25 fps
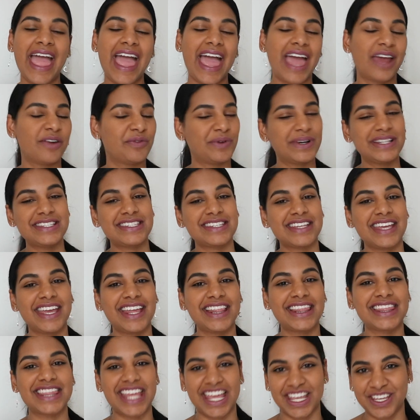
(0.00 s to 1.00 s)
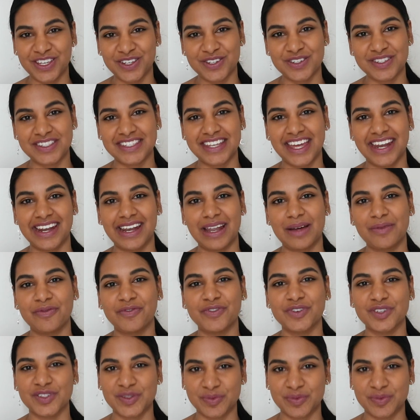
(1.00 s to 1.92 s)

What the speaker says: And once again, thank you to Sunlam for